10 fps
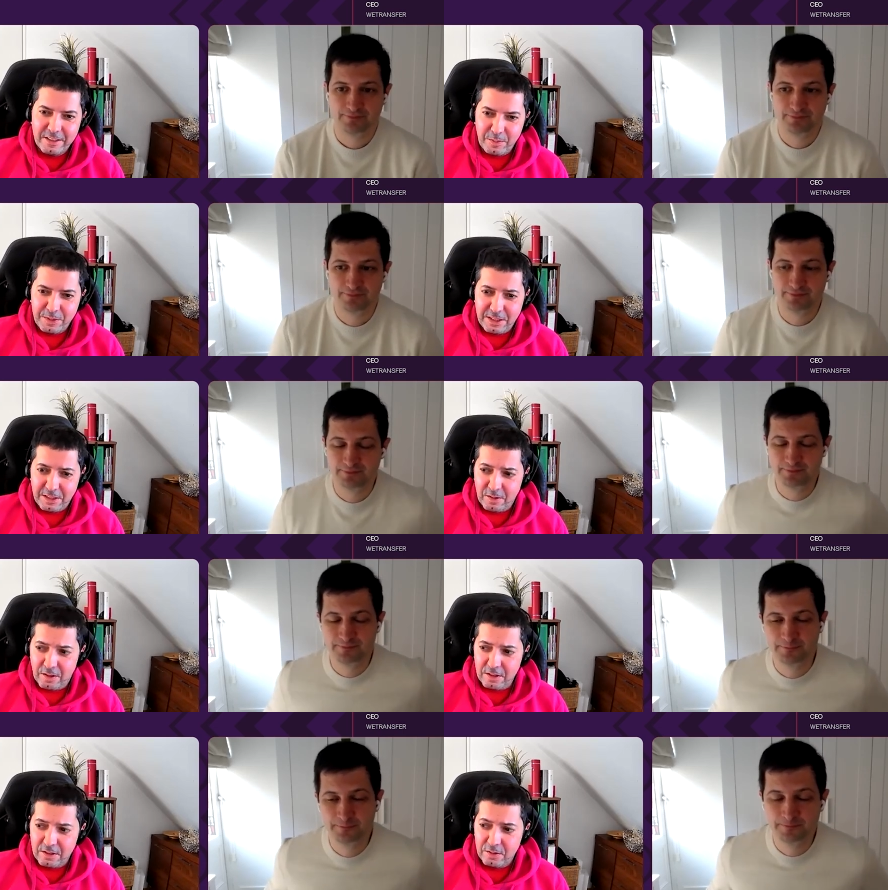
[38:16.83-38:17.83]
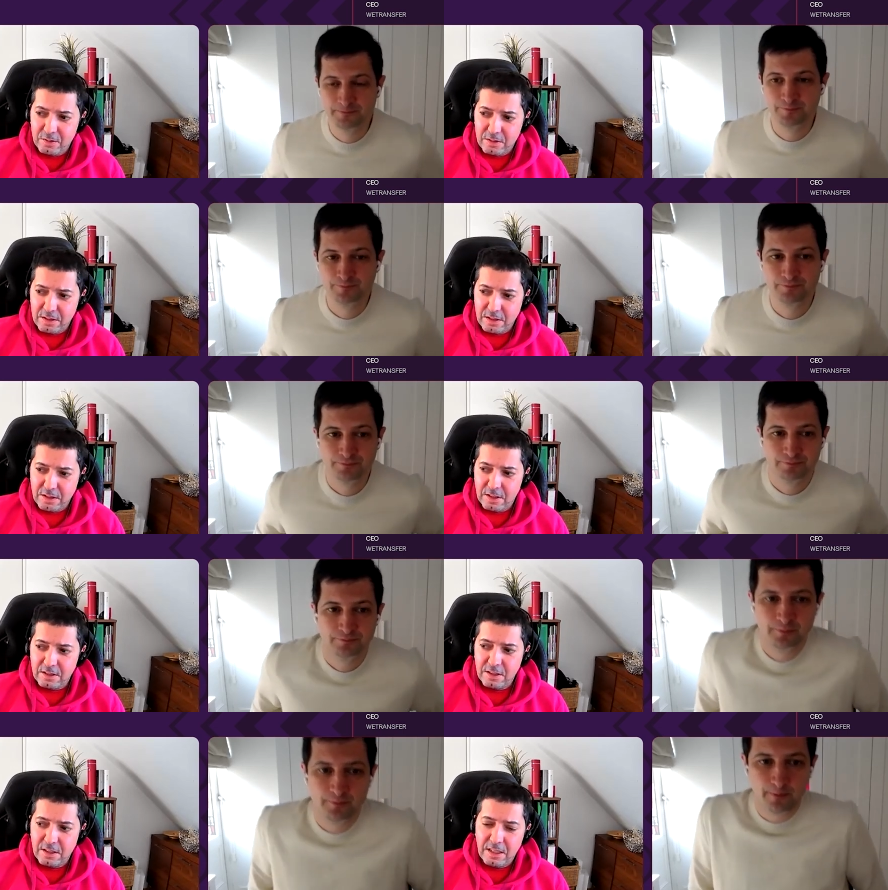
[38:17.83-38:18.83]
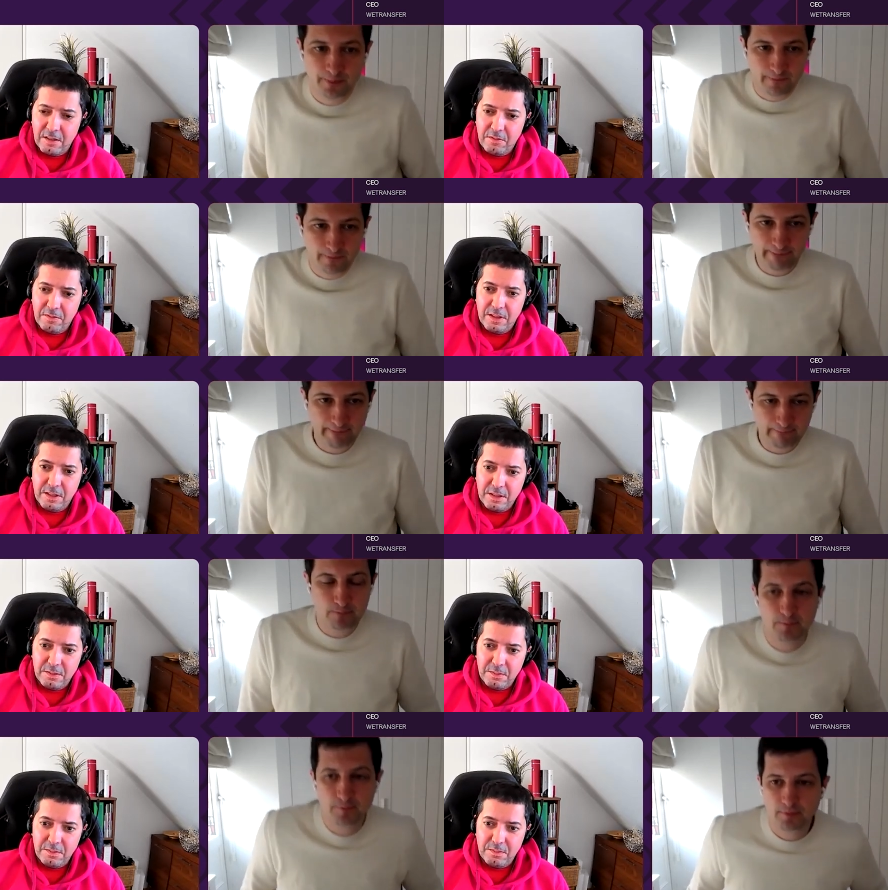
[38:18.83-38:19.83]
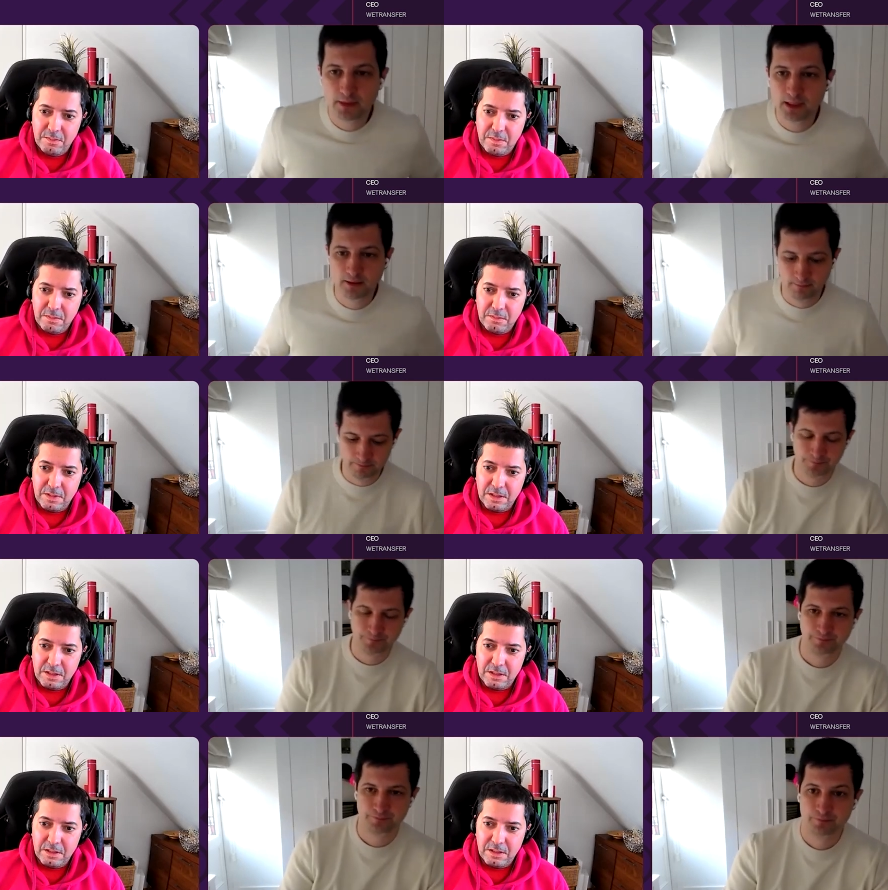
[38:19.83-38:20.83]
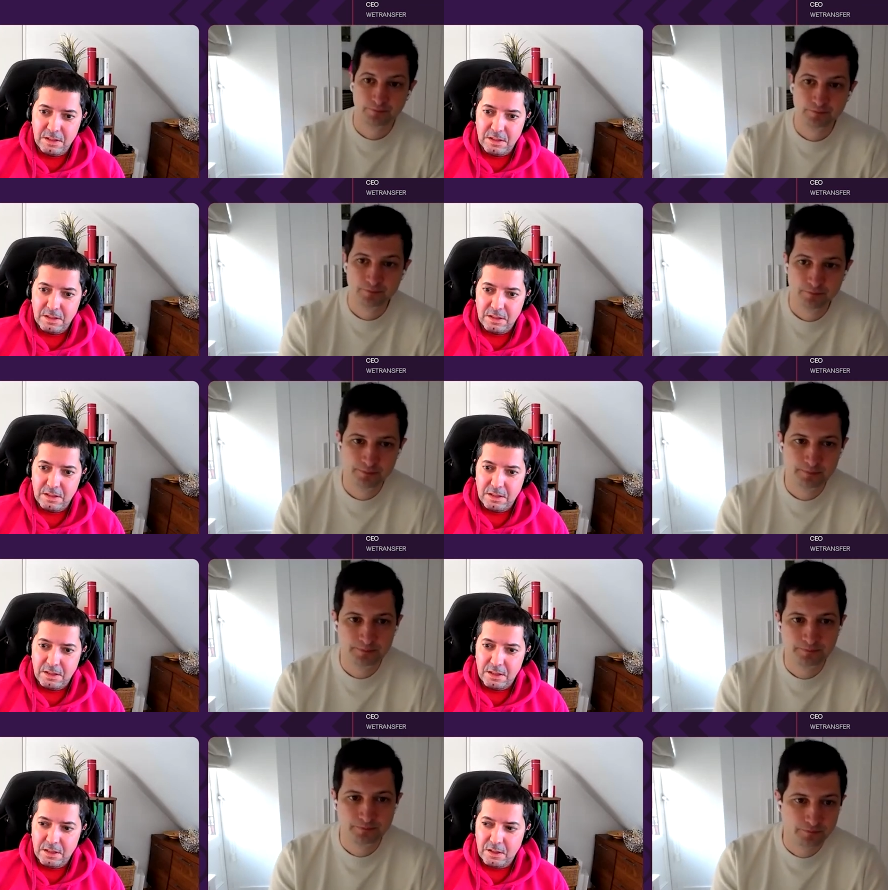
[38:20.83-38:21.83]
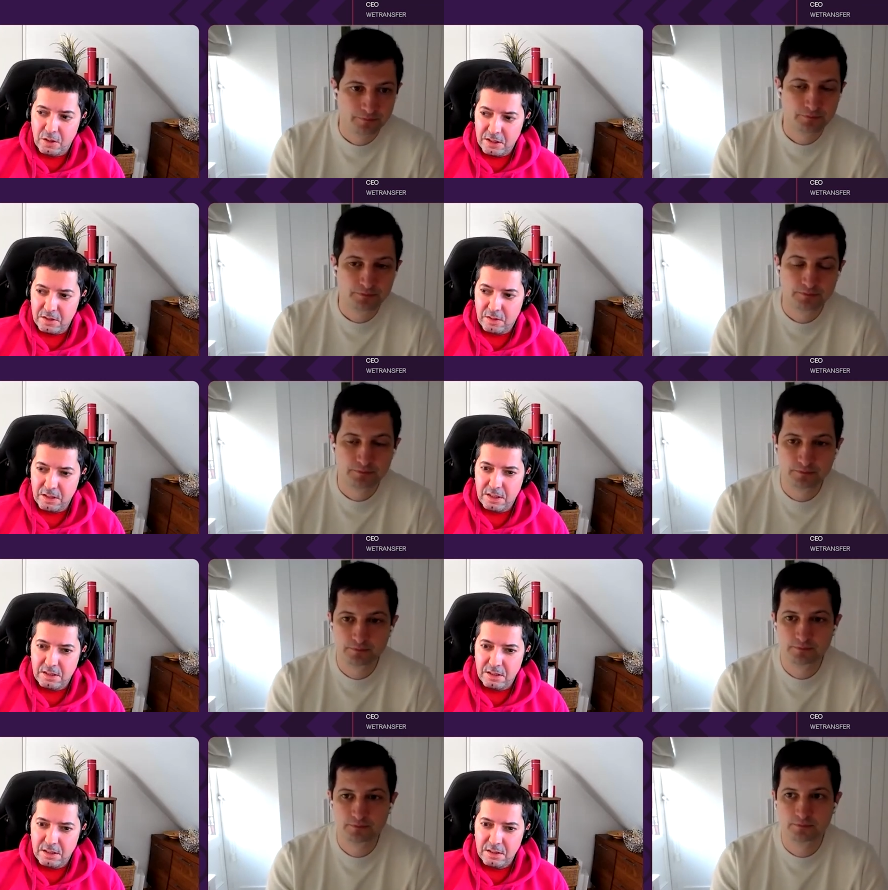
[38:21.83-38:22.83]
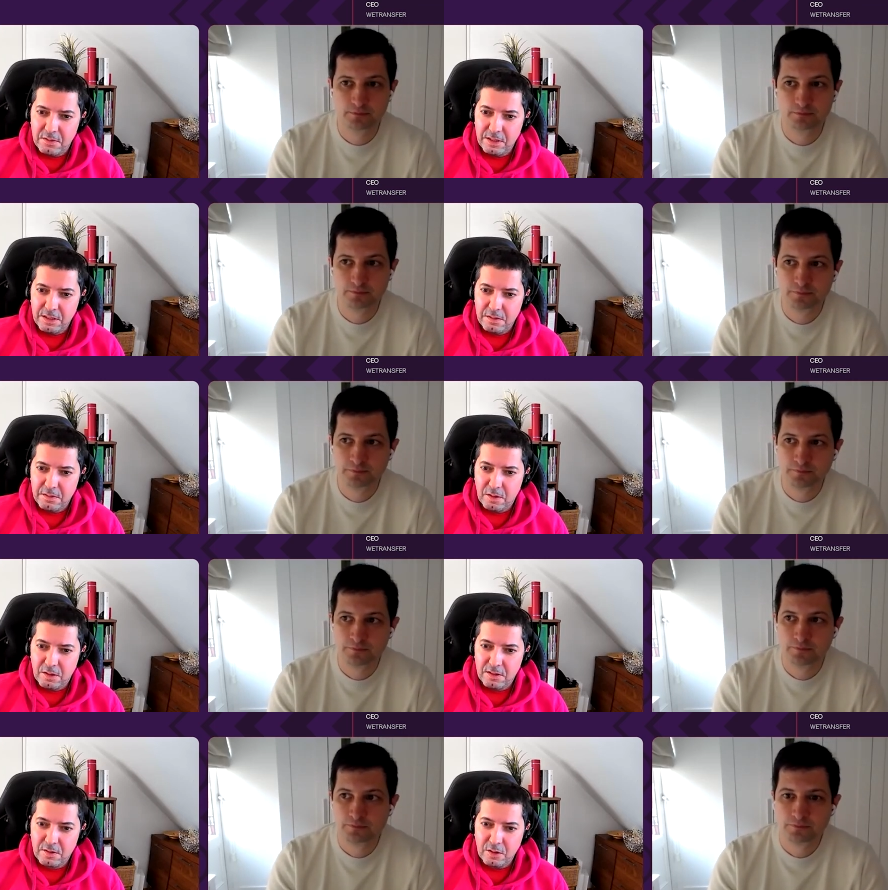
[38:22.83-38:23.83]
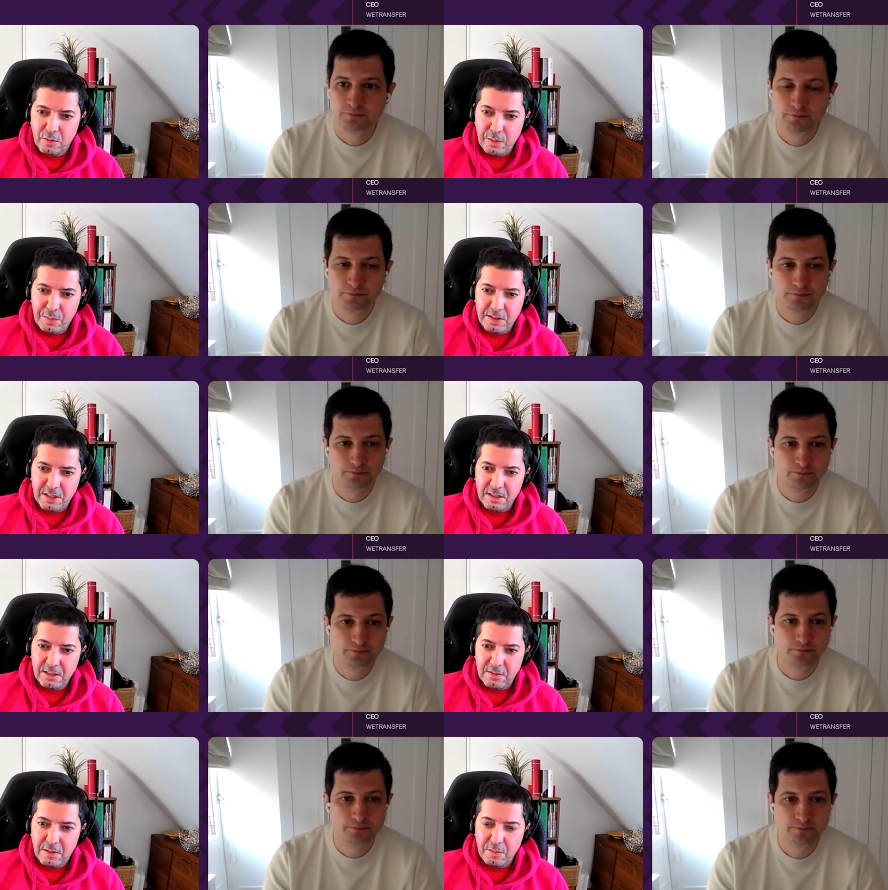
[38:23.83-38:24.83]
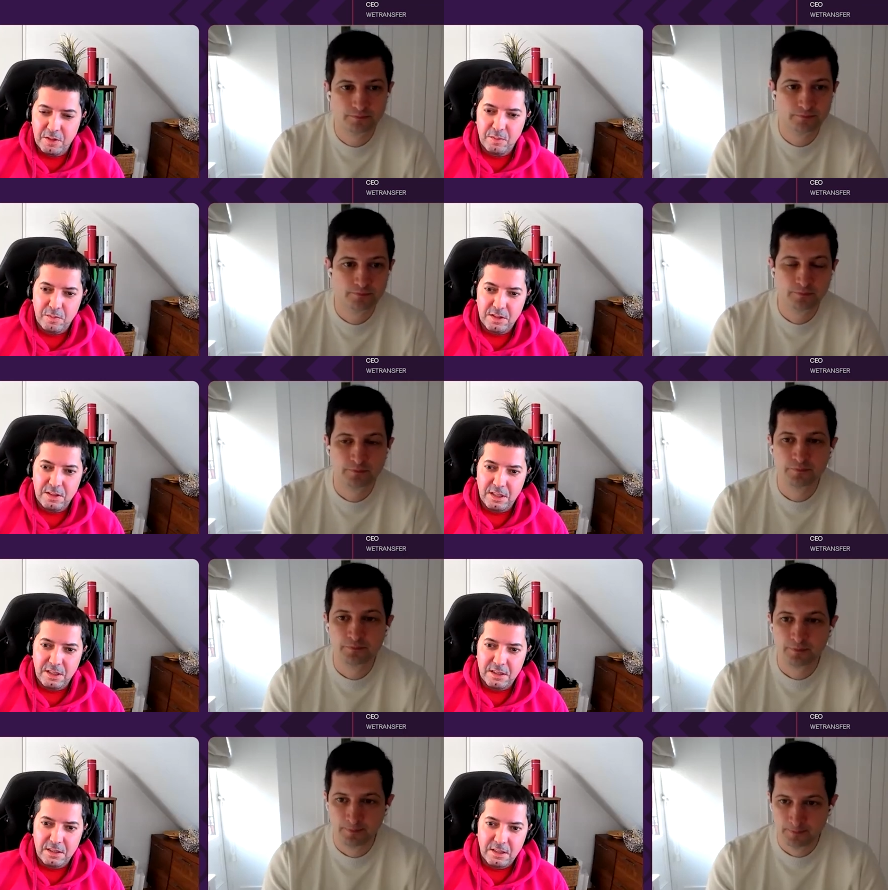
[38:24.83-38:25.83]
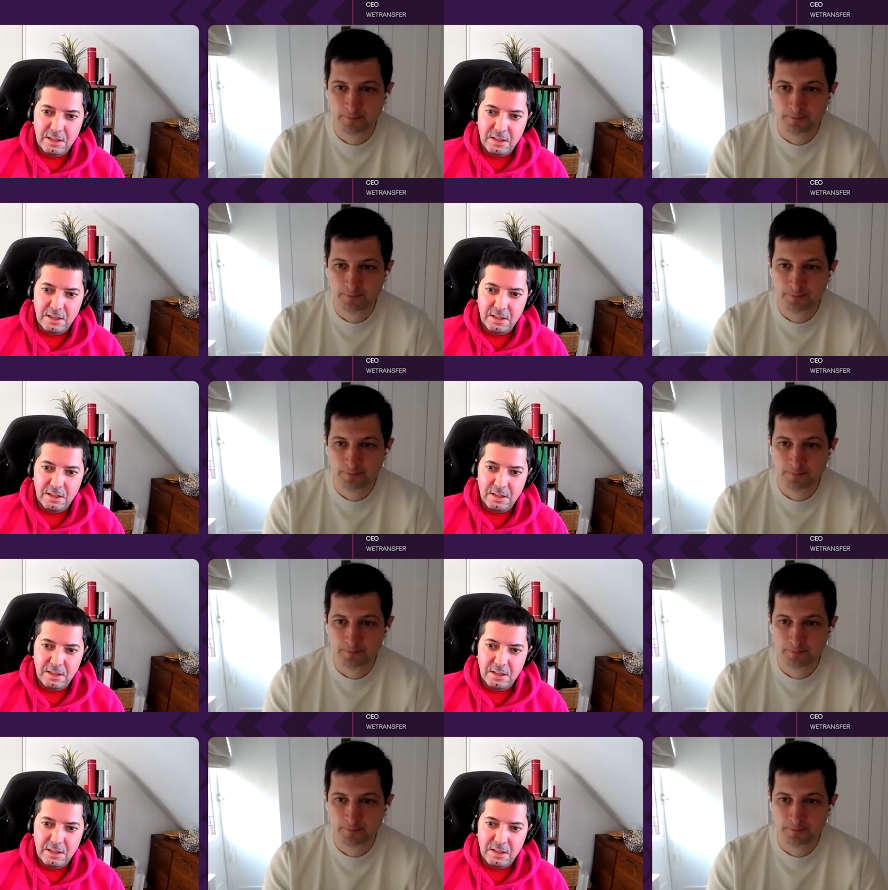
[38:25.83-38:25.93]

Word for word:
Speaker 1: company, you also you also have um, uh, uh, content, right? There's a thing called it's called WePresent, if I'm not mistaken.